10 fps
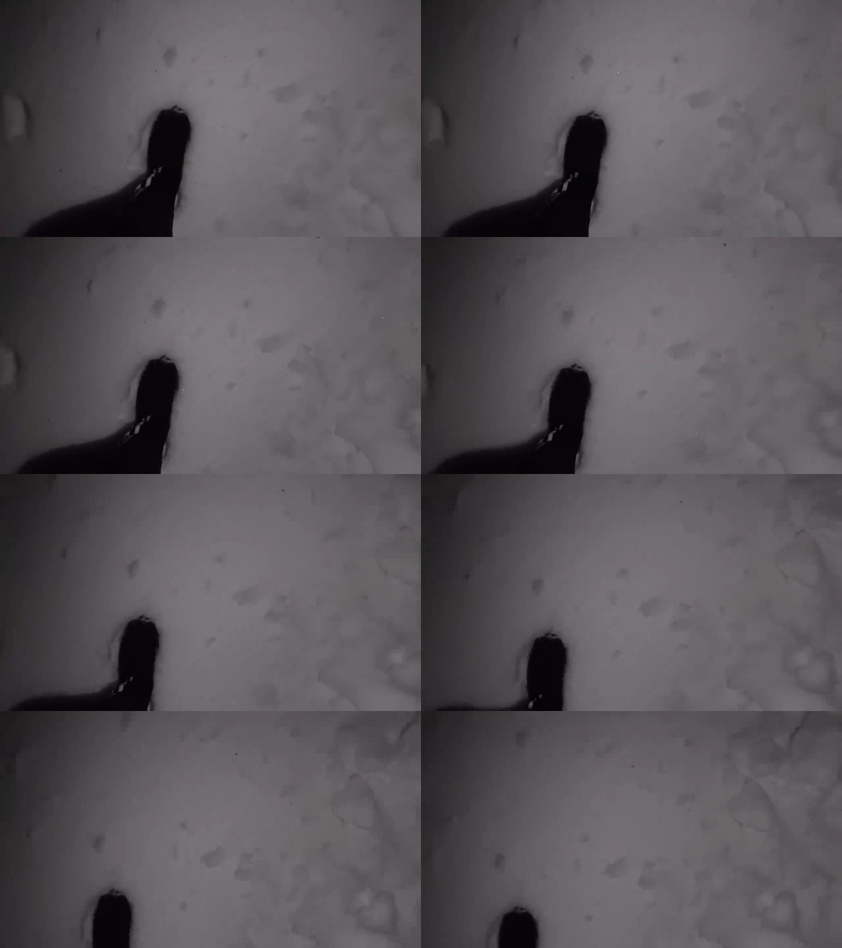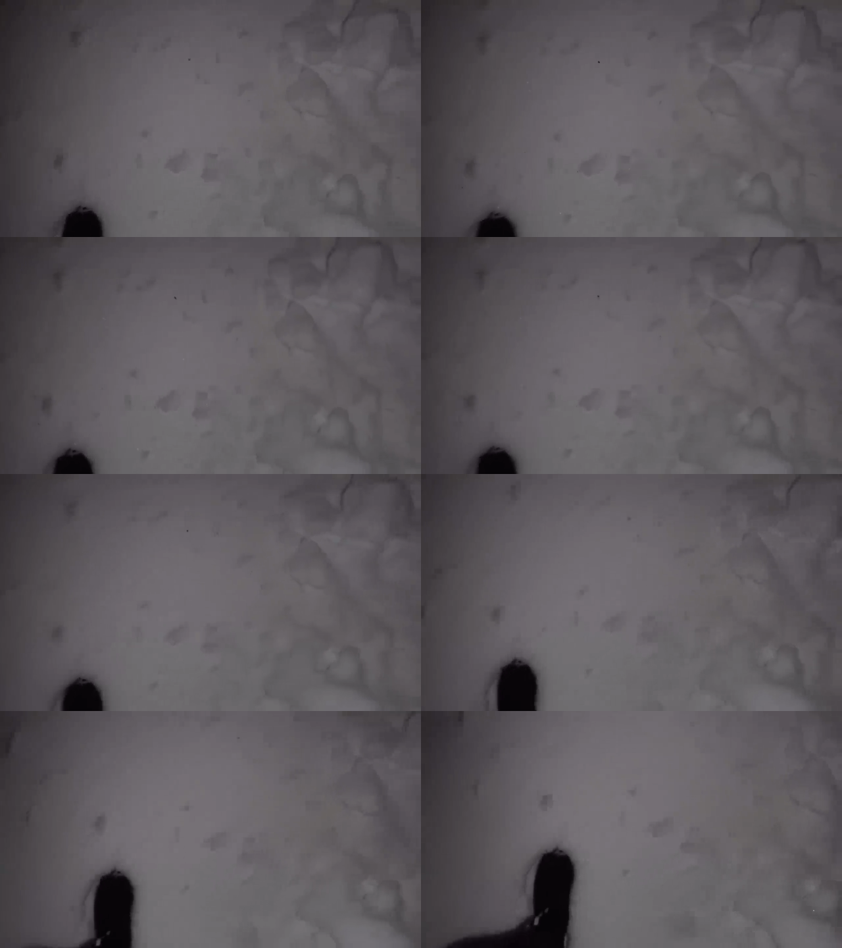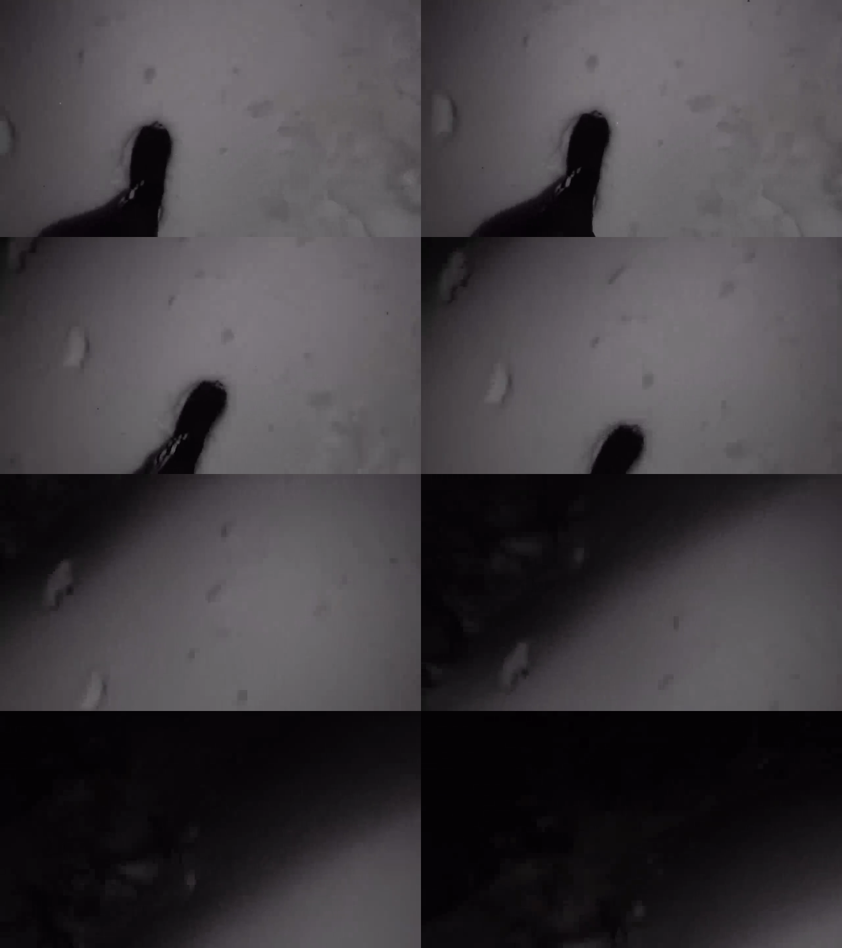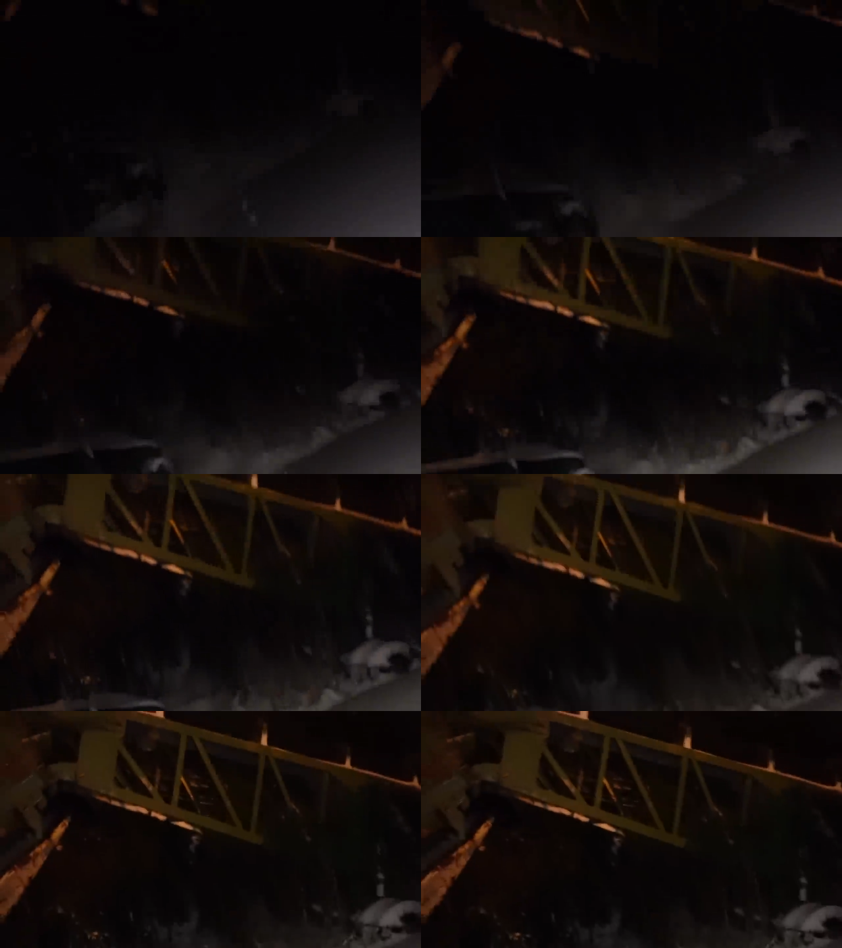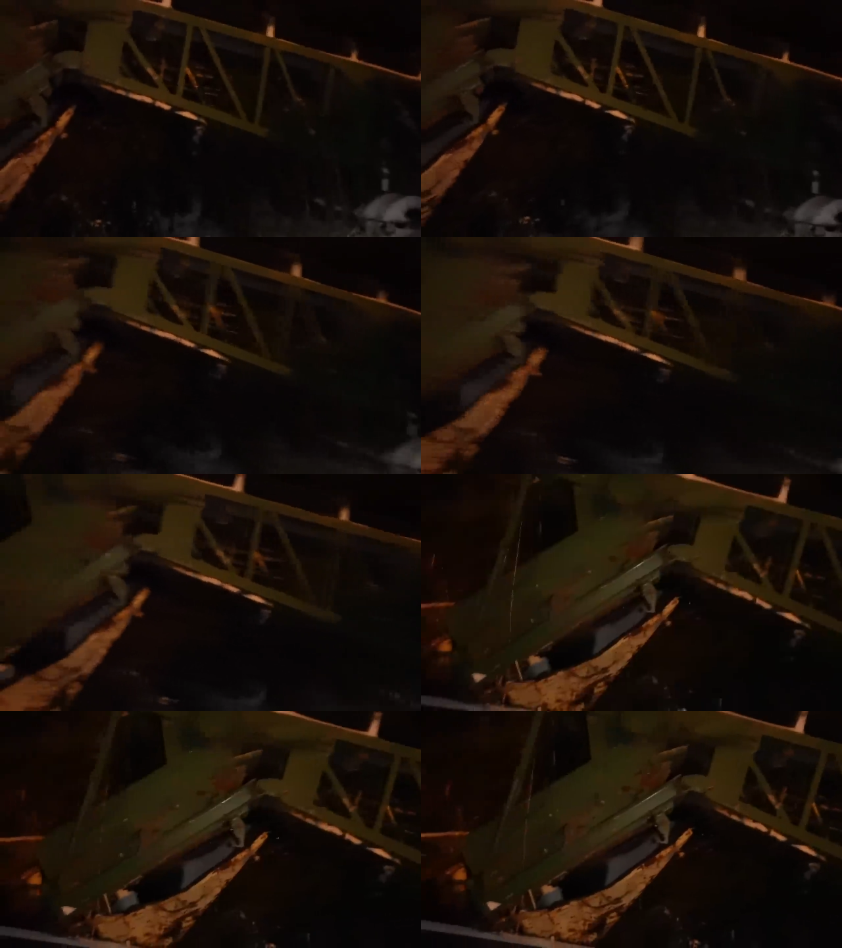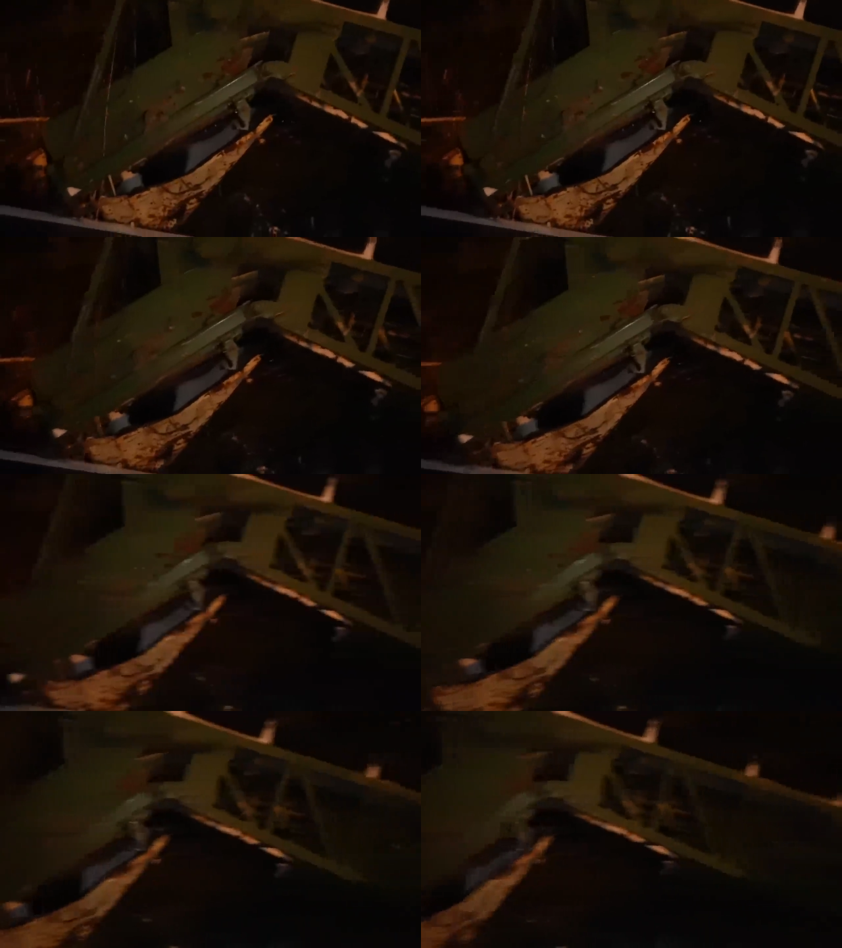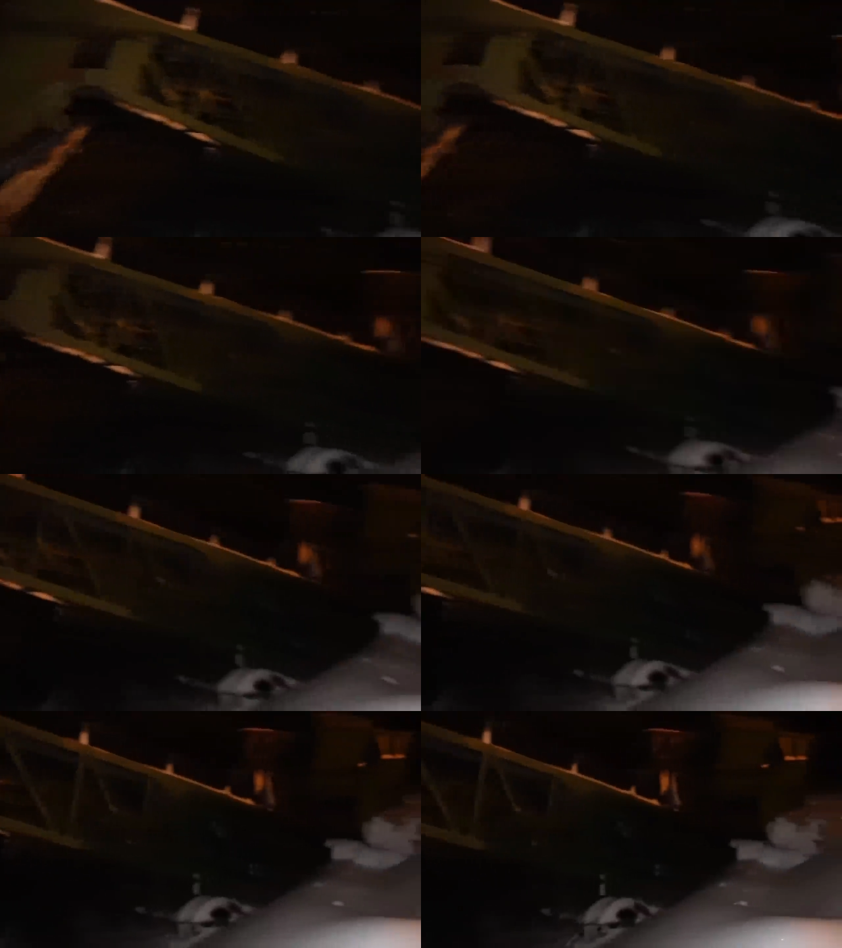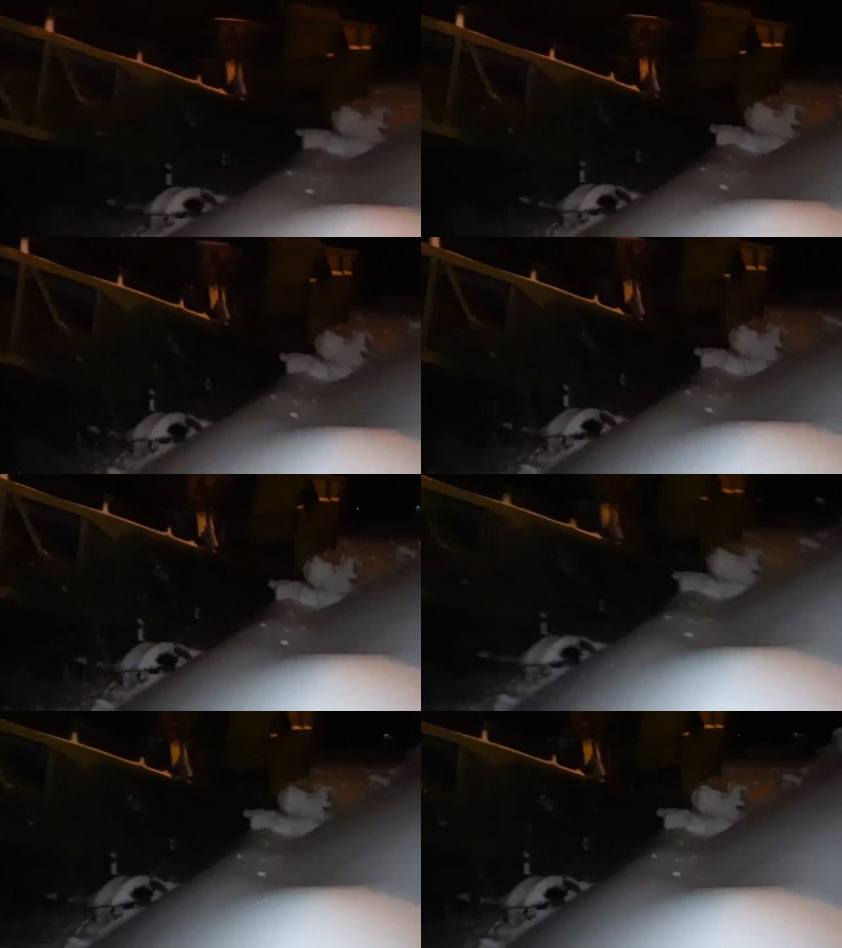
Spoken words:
Nobody's mouth can be seen.